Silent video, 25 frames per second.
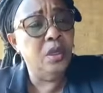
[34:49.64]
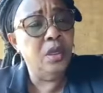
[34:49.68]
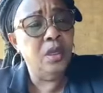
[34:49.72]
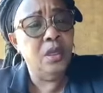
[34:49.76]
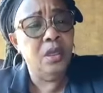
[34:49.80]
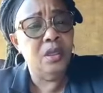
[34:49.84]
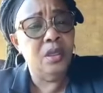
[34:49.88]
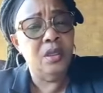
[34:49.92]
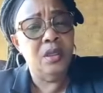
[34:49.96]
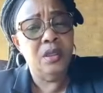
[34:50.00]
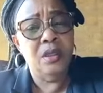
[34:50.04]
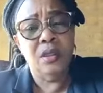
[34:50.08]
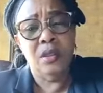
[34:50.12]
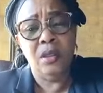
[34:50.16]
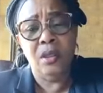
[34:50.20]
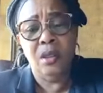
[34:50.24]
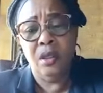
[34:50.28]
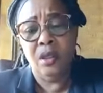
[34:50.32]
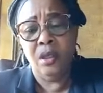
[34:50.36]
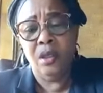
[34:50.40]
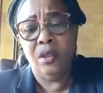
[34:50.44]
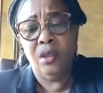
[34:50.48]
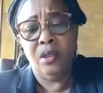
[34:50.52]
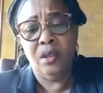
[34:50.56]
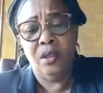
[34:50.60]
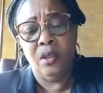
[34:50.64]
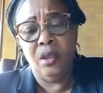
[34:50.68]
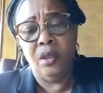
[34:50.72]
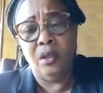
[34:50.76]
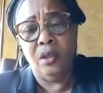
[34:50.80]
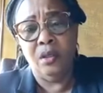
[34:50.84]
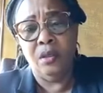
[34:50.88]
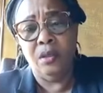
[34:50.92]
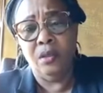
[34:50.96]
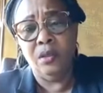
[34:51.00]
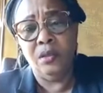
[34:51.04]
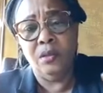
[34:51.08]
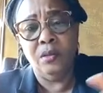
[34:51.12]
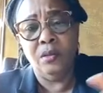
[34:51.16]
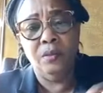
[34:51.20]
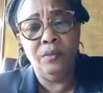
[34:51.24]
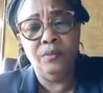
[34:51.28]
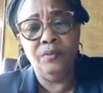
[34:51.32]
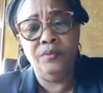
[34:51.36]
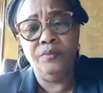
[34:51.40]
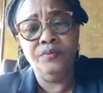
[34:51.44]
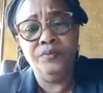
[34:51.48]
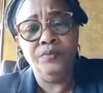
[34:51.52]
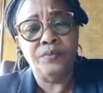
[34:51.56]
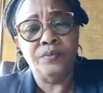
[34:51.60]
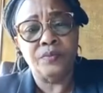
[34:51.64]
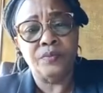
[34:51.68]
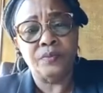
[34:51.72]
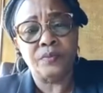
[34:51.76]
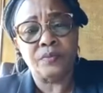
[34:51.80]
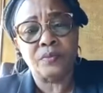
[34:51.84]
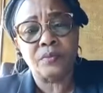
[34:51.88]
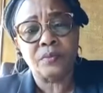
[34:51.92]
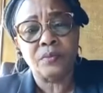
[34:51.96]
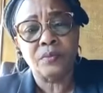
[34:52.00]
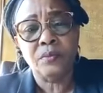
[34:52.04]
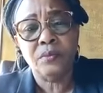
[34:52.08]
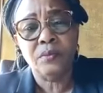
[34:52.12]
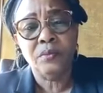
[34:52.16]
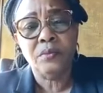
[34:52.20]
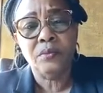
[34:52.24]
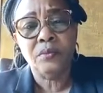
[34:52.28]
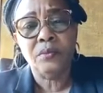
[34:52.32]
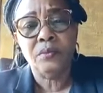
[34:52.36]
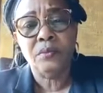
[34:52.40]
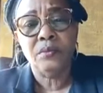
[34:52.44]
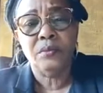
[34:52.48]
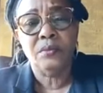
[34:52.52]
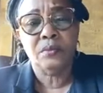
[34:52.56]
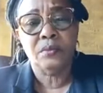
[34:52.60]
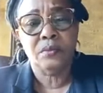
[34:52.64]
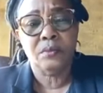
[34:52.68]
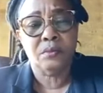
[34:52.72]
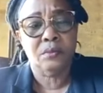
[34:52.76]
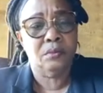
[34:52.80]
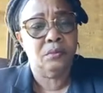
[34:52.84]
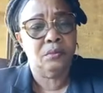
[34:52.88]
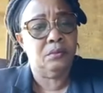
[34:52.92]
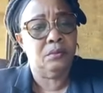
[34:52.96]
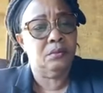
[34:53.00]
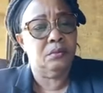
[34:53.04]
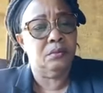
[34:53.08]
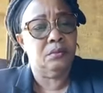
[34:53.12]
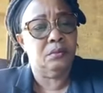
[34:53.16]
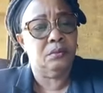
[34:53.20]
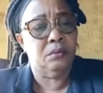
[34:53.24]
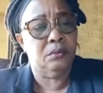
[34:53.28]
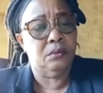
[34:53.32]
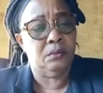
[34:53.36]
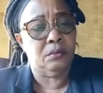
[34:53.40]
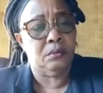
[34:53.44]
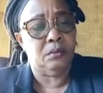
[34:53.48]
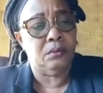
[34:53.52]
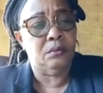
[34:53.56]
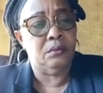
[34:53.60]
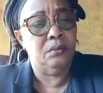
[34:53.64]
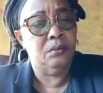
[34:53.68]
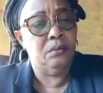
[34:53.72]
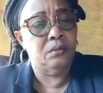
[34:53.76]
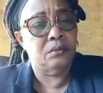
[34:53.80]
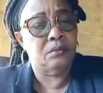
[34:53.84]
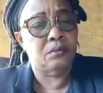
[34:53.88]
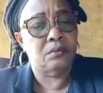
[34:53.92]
[no speech]